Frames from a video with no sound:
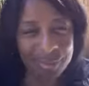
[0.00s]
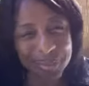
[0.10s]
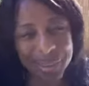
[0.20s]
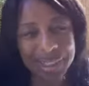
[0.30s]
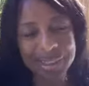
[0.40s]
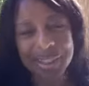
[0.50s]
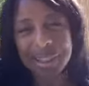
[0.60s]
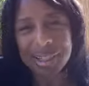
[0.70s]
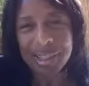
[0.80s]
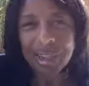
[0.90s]
but
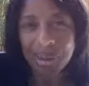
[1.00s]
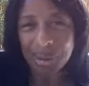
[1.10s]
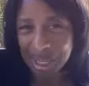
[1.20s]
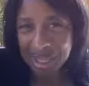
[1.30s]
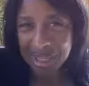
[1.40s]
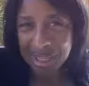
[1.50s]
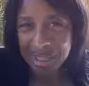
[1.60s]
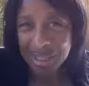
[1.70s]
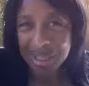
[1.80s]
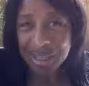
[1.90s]
okay. And
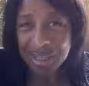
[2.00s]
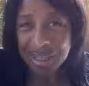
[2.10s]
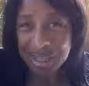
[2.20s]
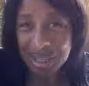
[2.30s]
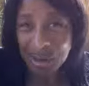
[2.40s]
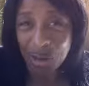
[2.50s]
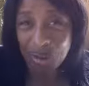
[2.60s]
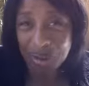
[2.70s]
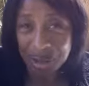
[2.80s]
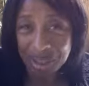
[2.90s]
in all
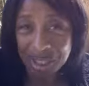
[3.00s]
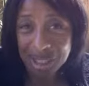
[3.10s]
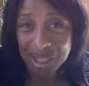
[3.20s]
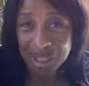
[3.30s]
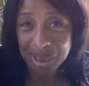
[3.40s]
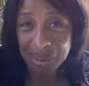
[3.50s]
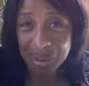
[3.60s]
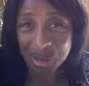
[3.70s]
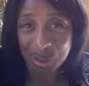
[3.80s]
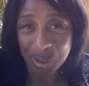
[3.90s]
fairness to the
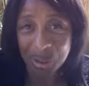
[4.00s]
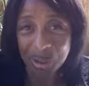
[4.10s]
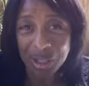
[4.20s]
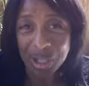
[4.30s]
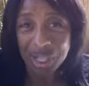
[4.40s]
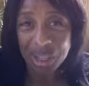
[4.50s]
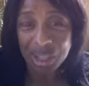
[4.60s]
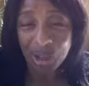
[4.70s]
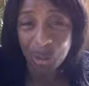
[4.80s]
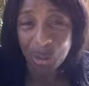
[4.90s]
Apostle Paul,
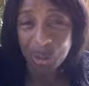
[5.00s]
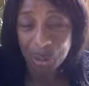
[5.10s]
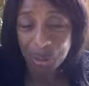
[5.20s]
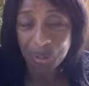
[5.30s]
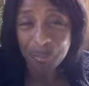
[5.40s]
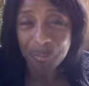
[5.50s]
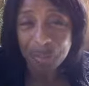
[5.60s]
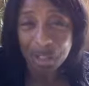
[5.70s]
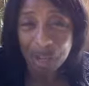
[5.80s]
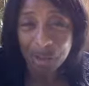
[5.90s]
although
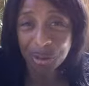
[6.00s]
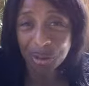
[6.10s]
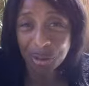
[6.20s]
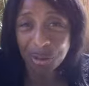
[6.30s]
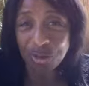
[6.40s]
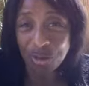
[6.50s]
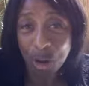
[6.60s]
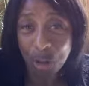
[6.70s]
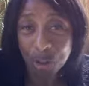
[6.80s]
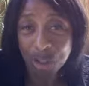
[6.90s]
Dr. Luke
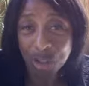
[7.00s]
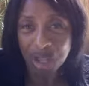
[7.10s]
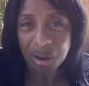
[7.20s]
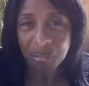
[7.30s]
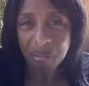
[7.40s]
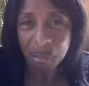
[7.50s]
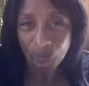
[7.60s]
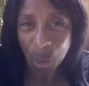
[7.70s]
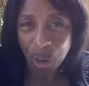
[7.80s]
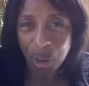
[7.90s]
wrote
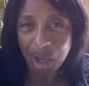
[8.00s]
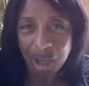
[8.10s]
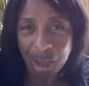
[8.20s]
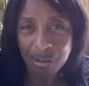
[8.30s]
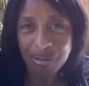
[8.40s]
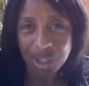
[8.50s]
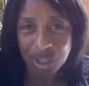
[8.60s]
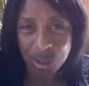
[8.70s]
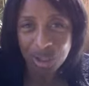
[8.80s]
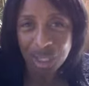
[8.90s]
more of the
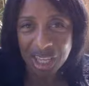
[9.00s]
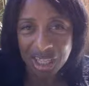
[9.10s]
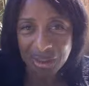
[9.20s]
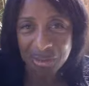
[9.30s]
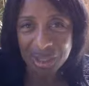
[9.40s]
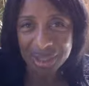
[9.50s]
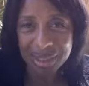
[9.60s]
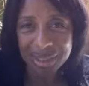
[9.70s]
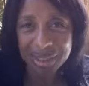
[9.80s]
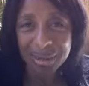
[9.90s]
New Testament,
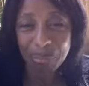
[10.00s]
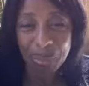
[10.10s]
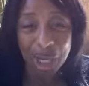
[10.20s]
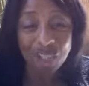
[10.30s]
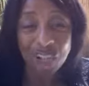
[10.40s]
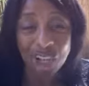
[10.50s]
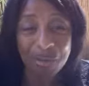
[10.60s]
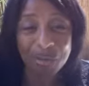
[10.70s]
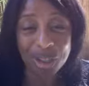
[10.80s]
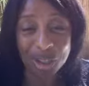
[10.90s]
much of
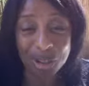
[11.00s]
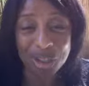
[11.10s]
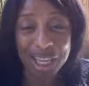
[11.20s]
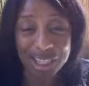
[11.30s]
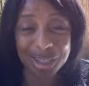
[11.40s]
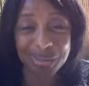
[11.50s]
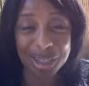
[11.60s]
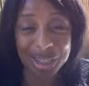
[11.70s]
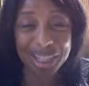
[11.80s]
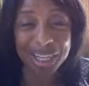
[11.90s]
the New
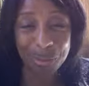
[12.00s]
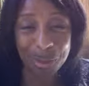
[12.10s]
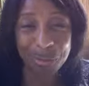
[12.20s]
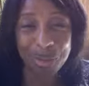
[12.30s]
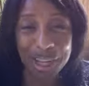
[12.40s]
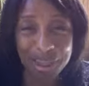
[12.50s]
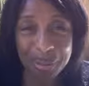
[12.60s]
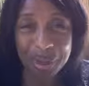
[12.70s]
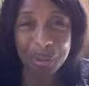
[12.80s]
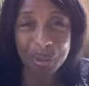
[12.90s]
Testament that he was writing
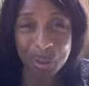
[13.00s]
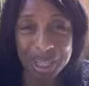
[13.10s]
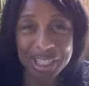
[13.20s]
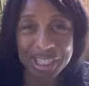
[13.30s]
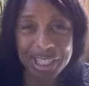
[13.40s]
about was